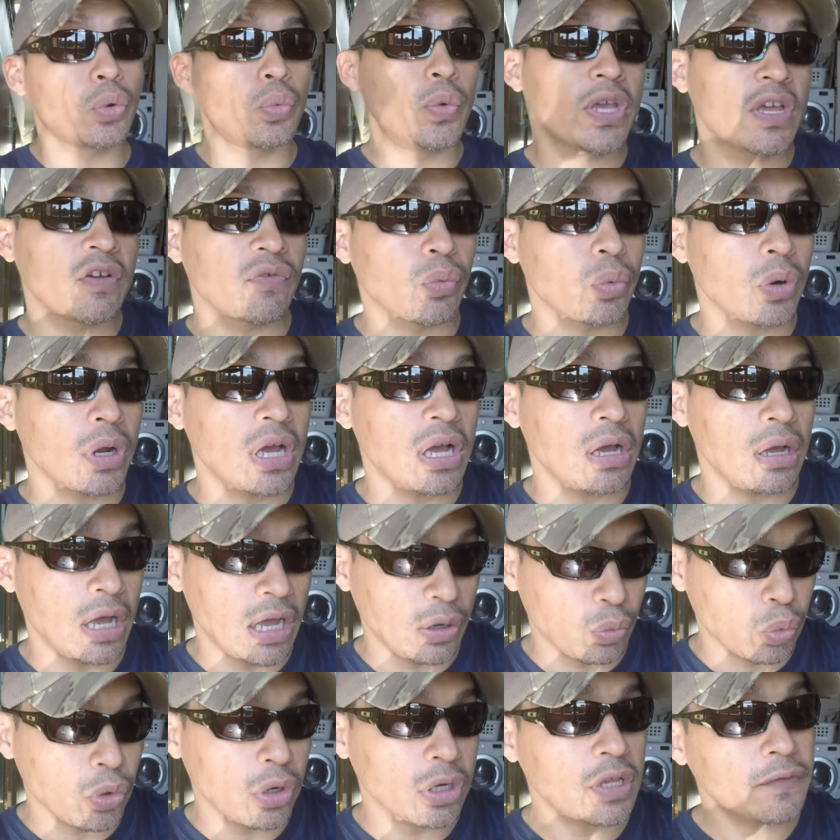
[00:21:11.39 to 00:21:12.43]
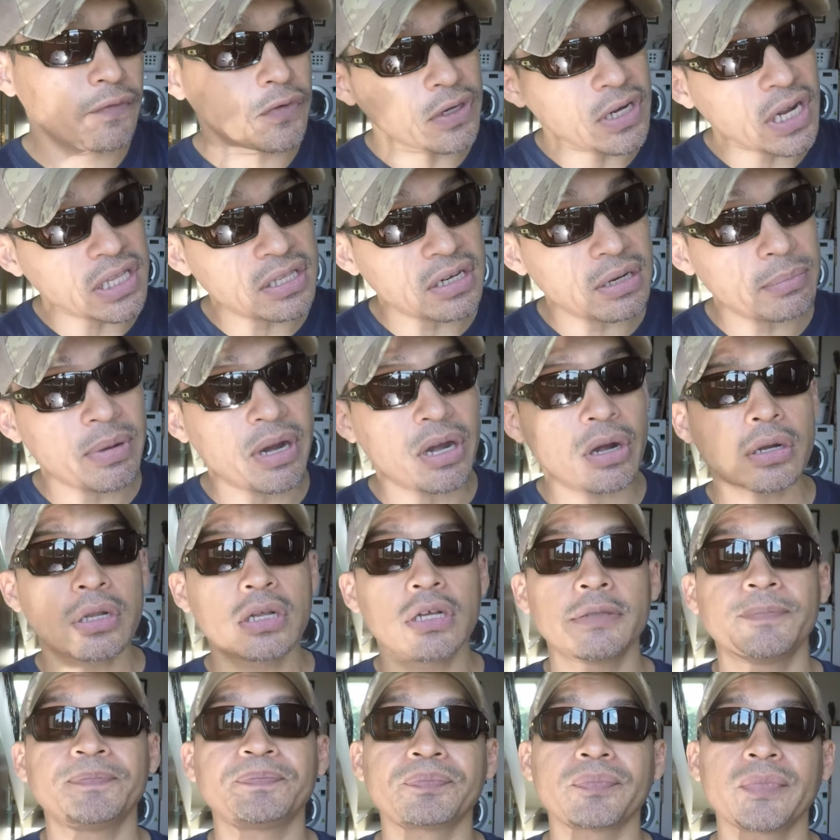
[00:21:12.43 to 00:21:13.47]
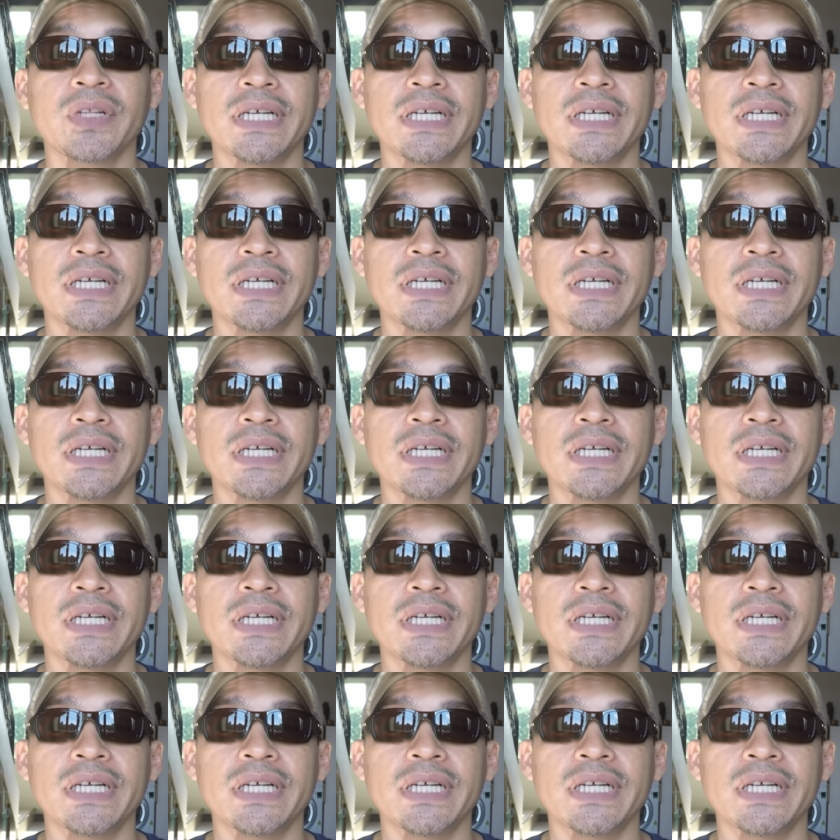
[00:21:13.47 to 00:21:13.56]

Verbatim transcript: your week of, at work if you're not in America.